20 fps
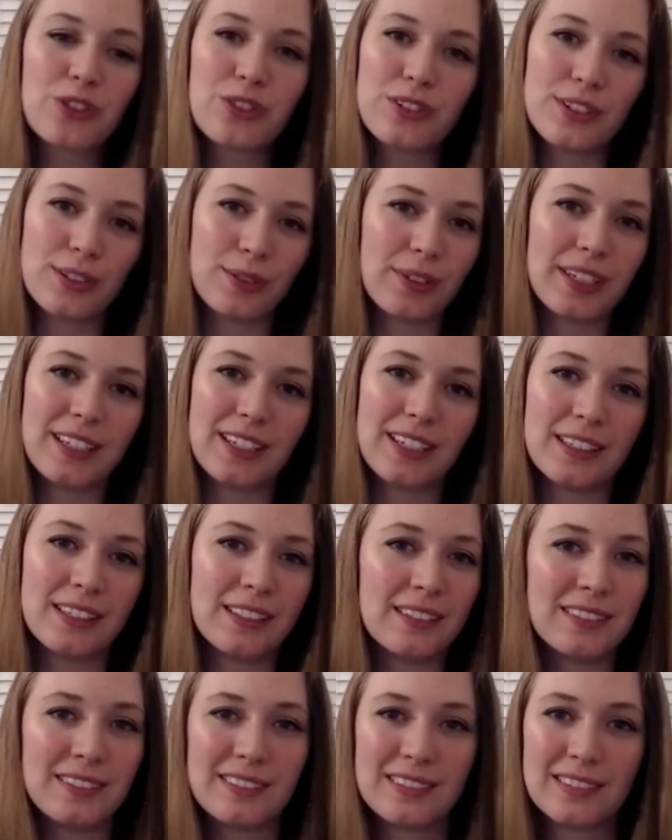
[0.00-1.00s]

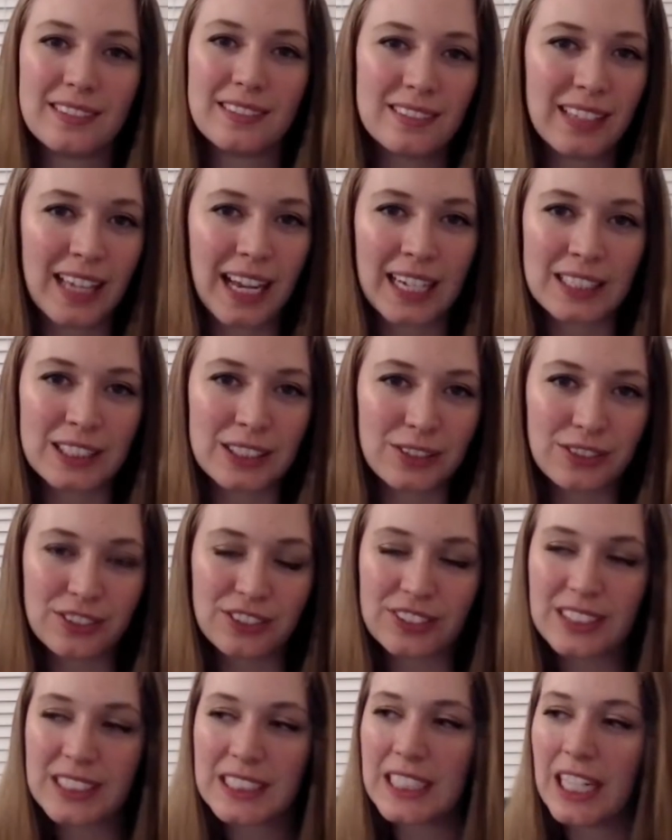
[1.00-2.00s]
doing active
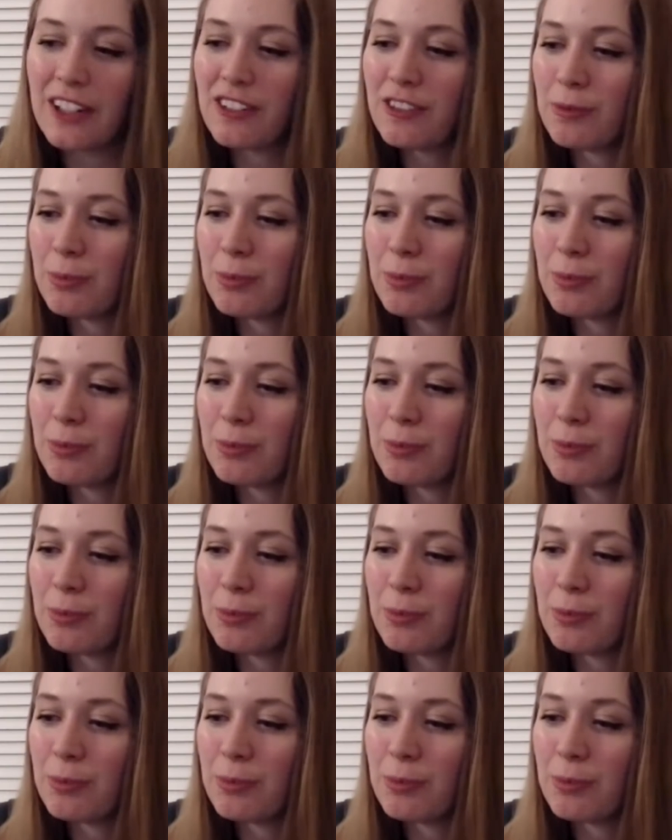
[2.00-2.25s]
stuff,